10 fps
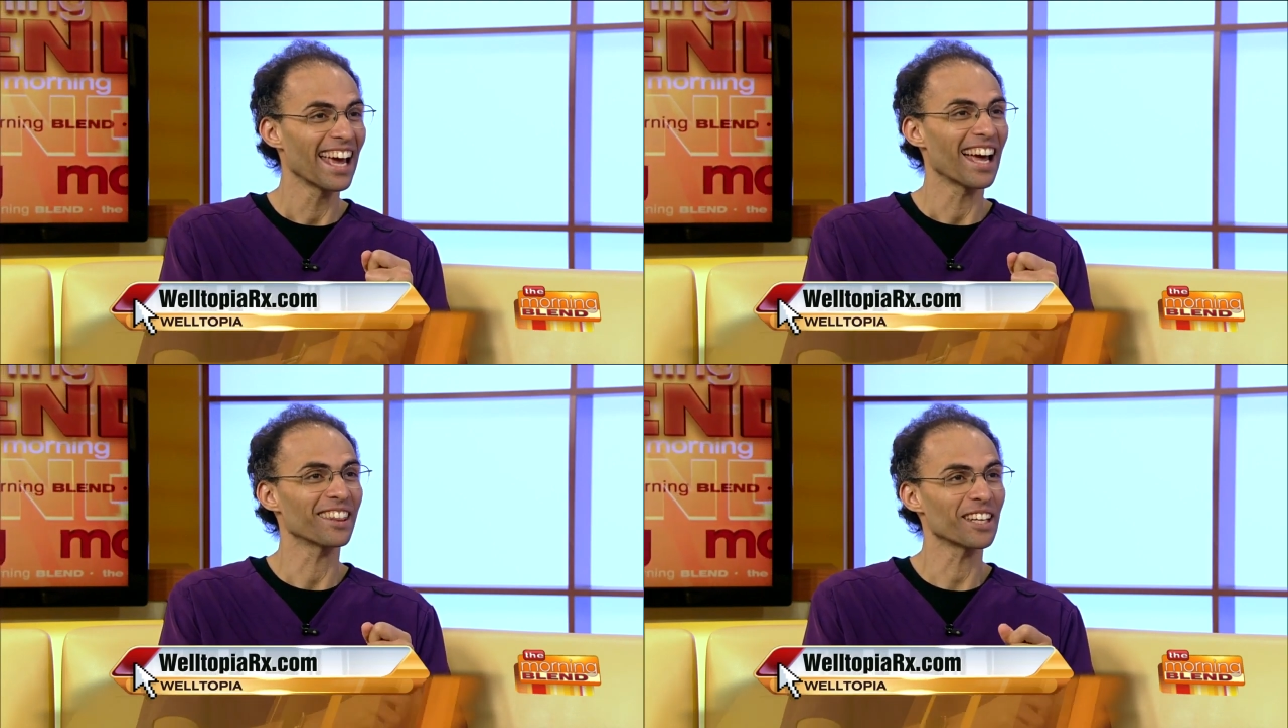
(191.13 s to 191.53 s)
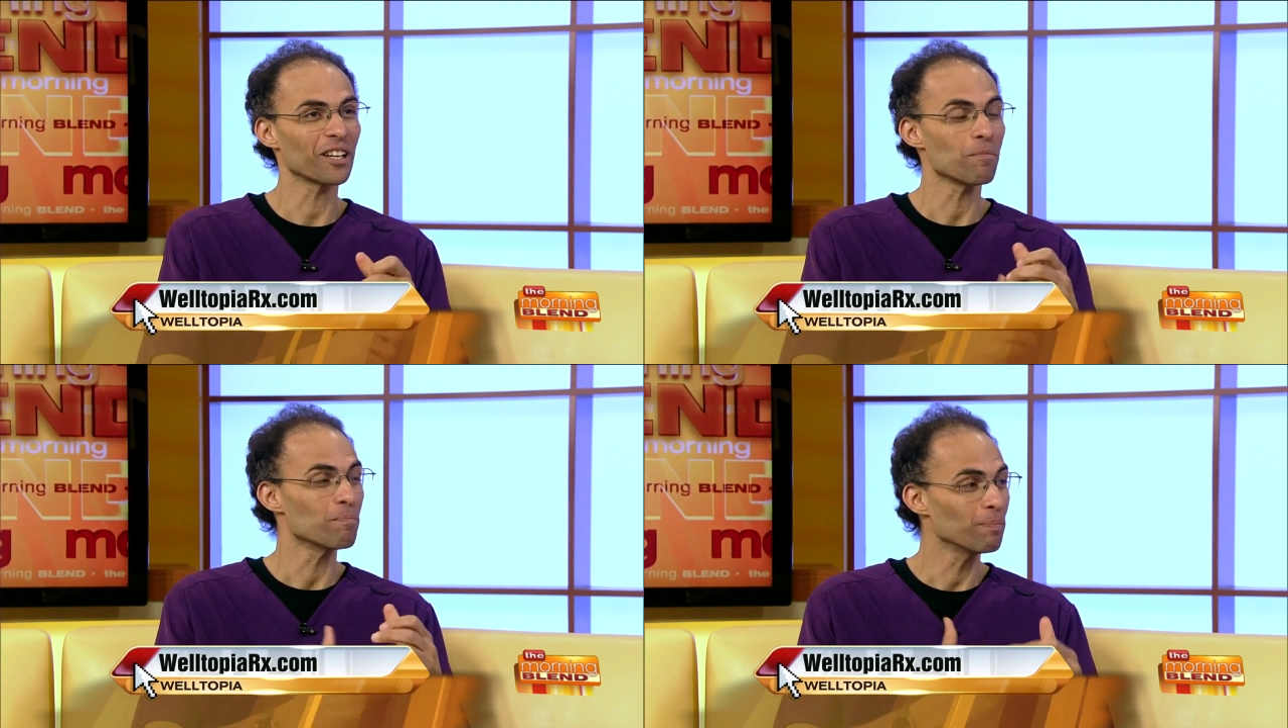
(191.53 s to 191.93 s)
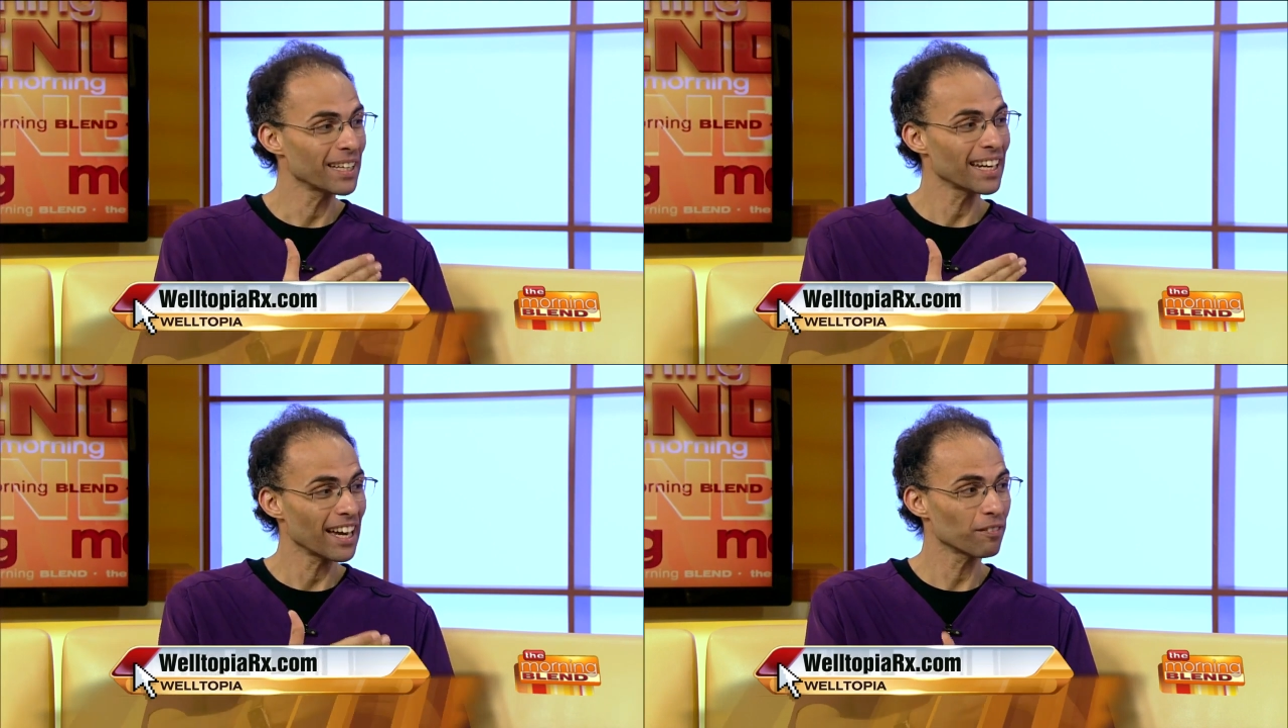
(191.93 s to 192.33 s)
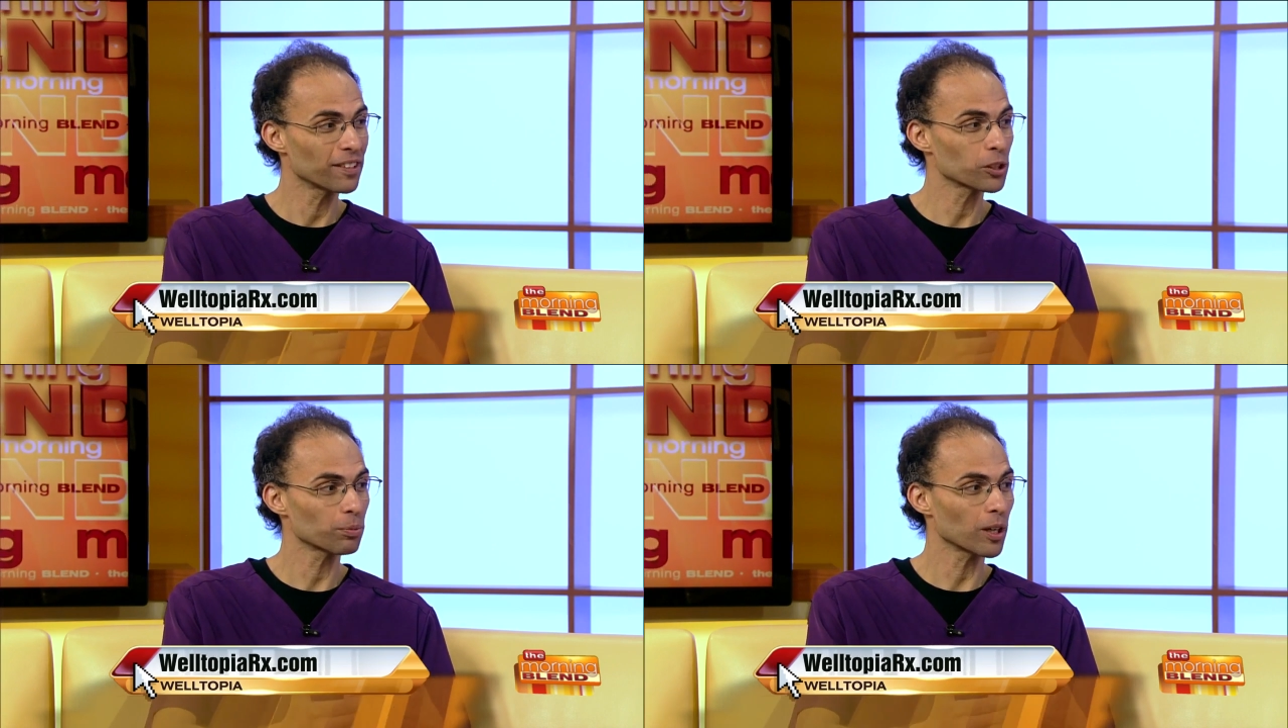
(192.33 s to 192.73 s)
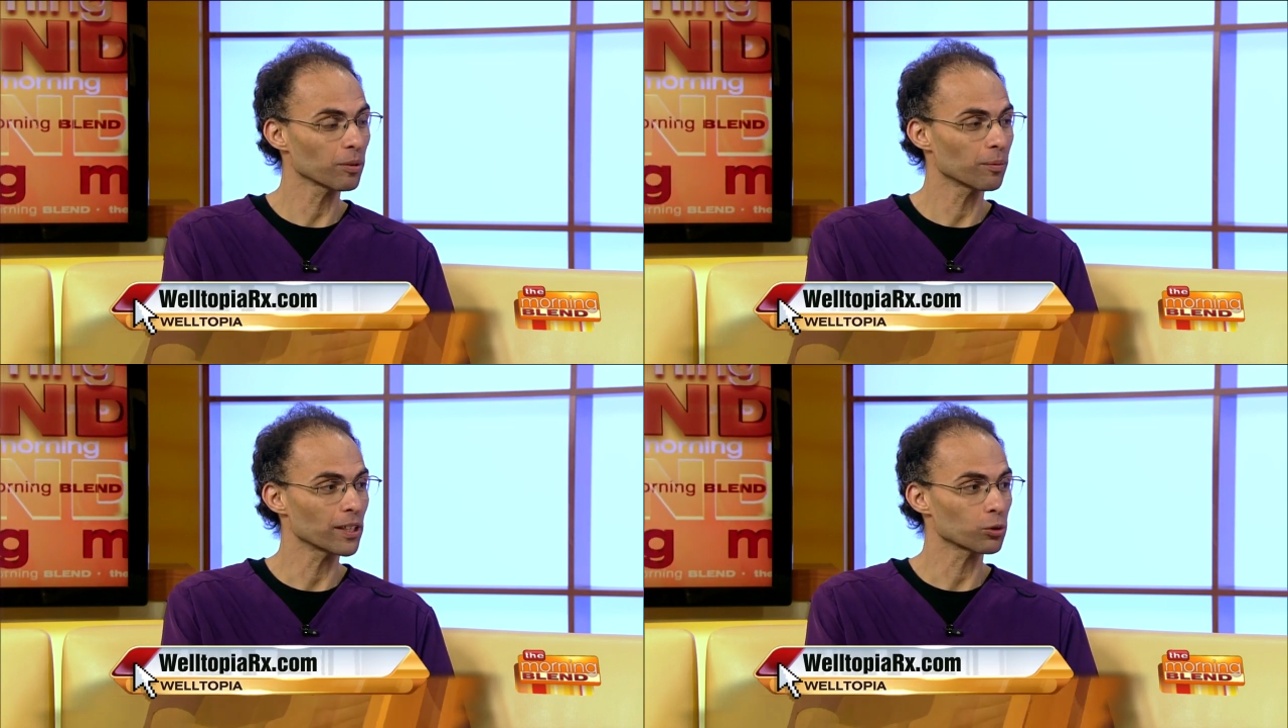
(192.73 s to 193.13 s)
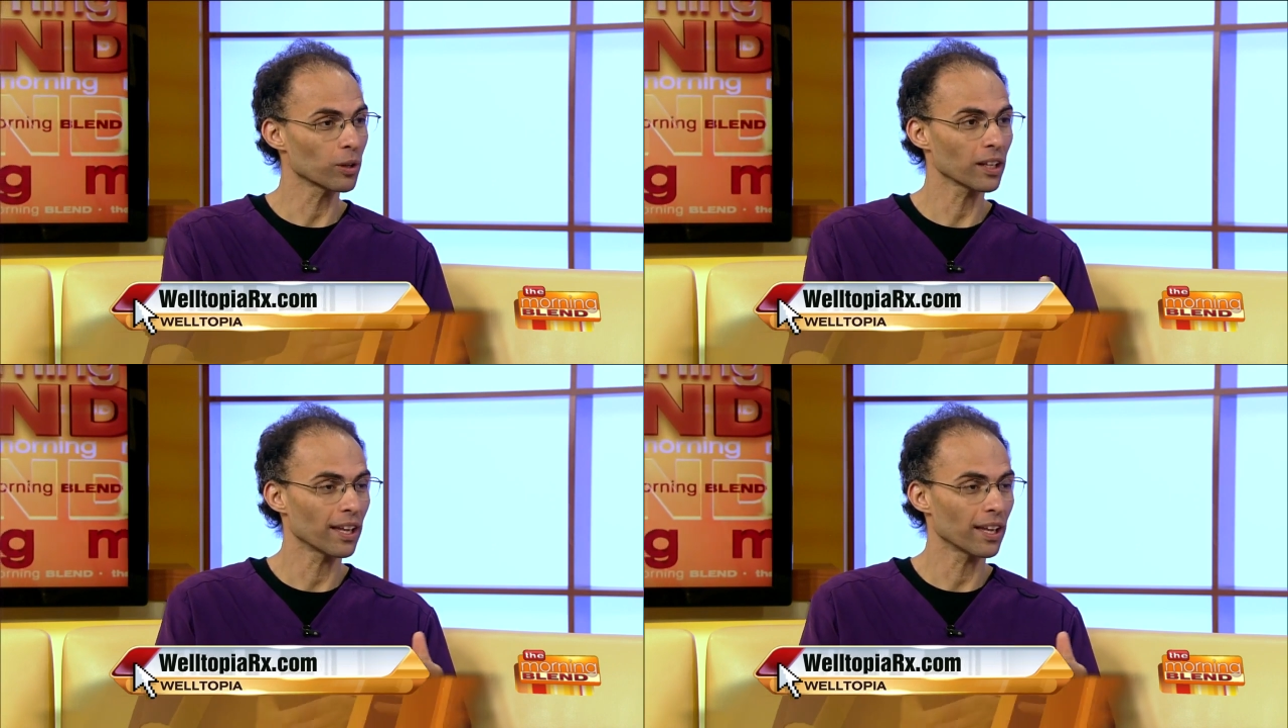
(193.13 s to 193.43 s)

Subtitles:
And then men have this problem as well,